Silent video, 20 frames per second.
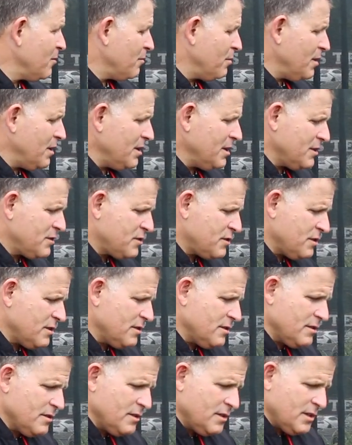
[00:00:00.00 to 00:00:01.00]
But it's
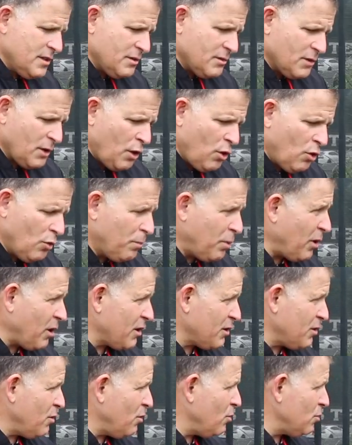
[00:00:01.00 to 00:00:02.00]
the, you know, the whole
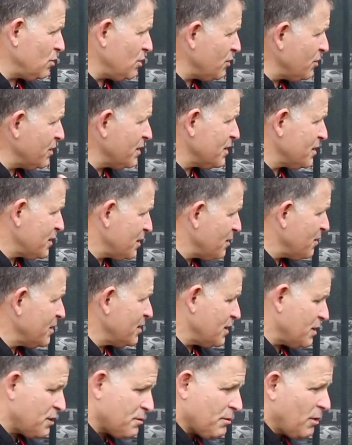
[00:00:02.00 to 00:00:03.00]
park, whole learning theory,
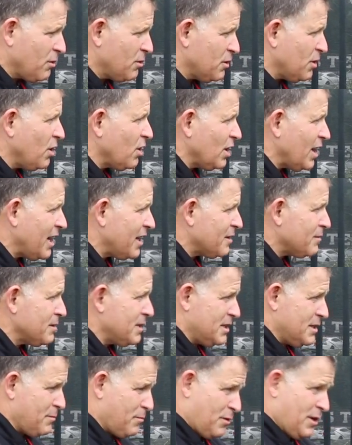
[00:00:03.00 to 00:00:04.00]
to throw it all at them
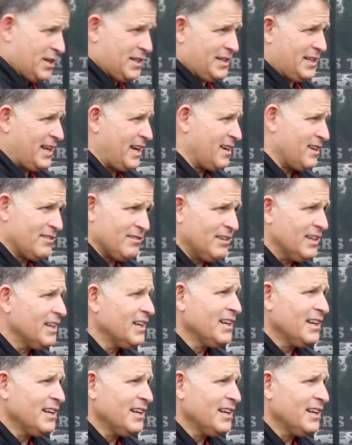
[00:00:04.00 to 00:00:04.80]
and break it down.